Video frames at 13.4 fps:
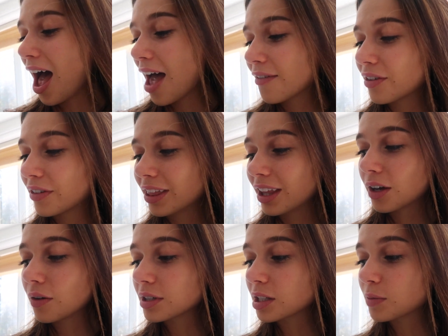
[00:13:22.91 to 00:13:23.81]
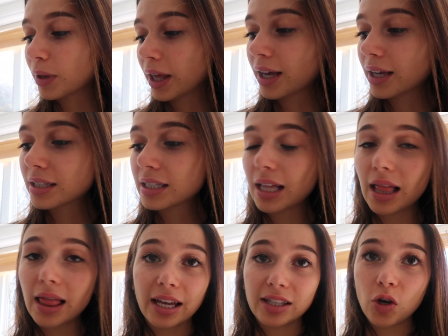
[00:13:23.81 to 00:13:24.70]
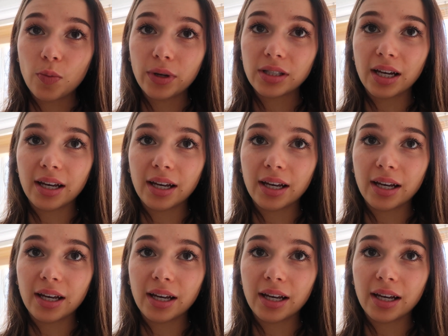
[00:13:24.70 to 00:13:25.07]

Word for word: If everything goes as planned, let's hope it